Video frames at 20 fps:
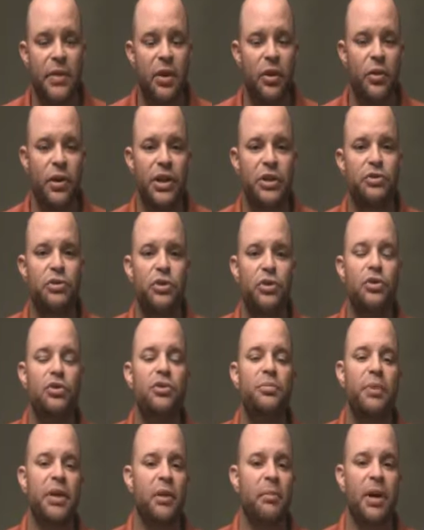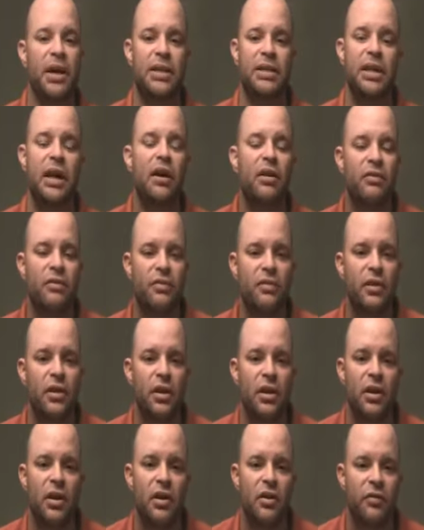You know, he introduced me to myself
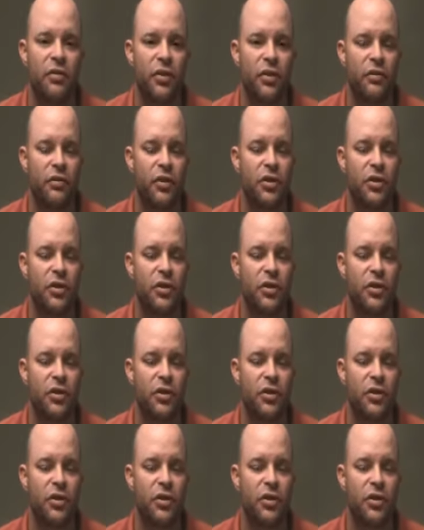for the